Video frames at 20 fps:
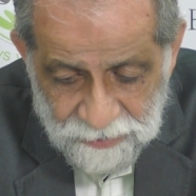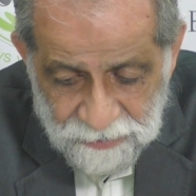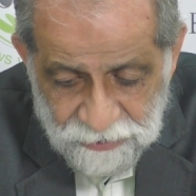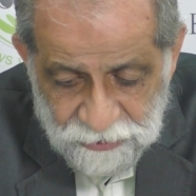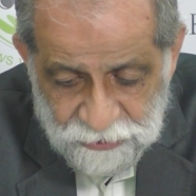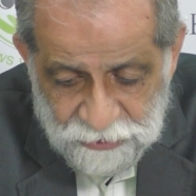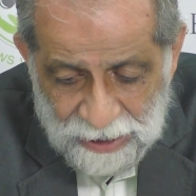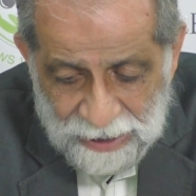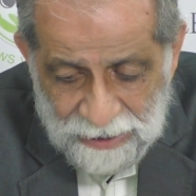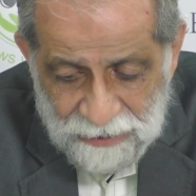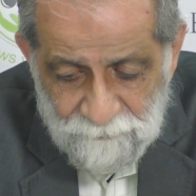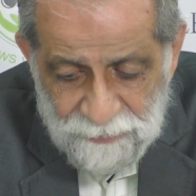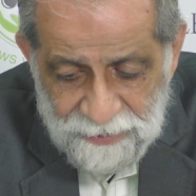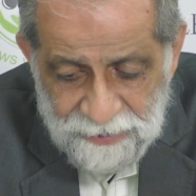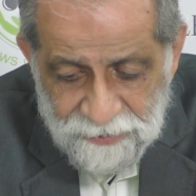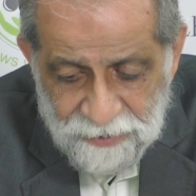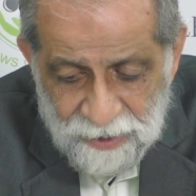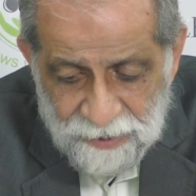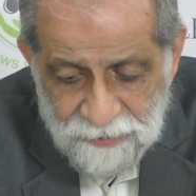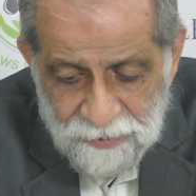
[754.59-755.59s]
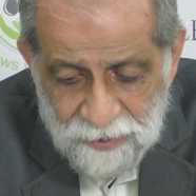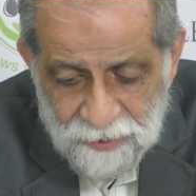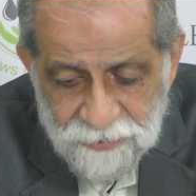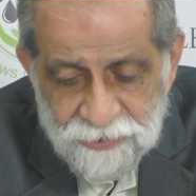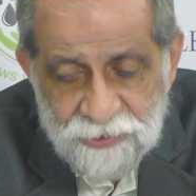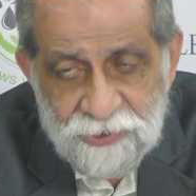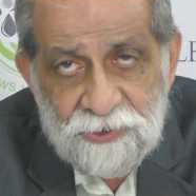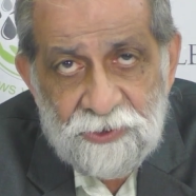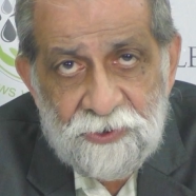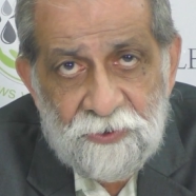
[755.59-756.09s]
shall be done
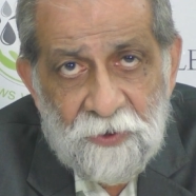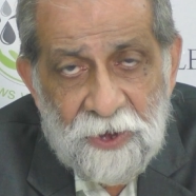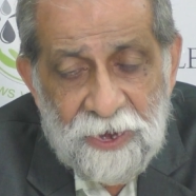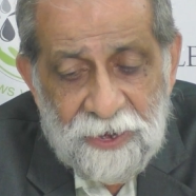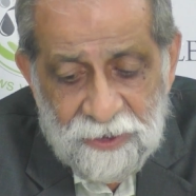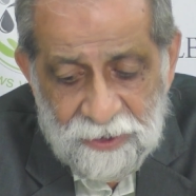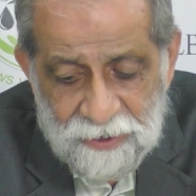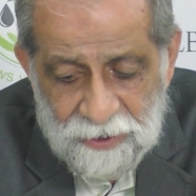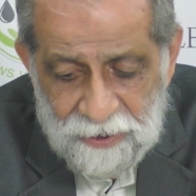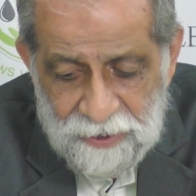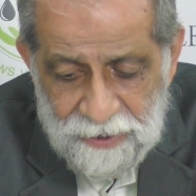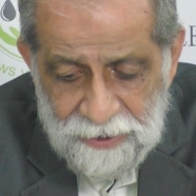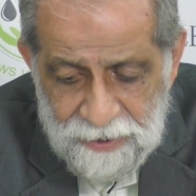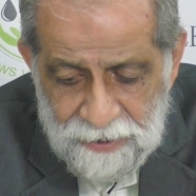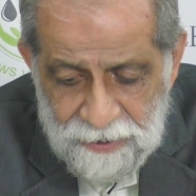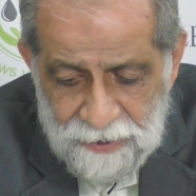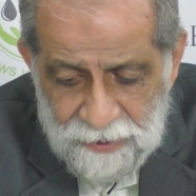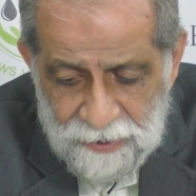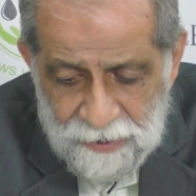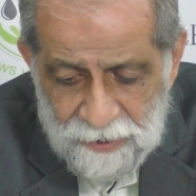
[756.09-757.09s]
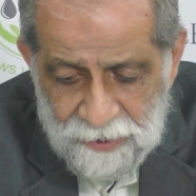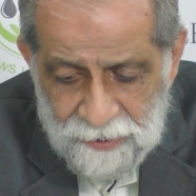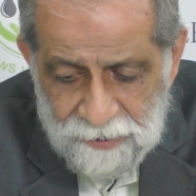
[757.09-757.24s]
strictly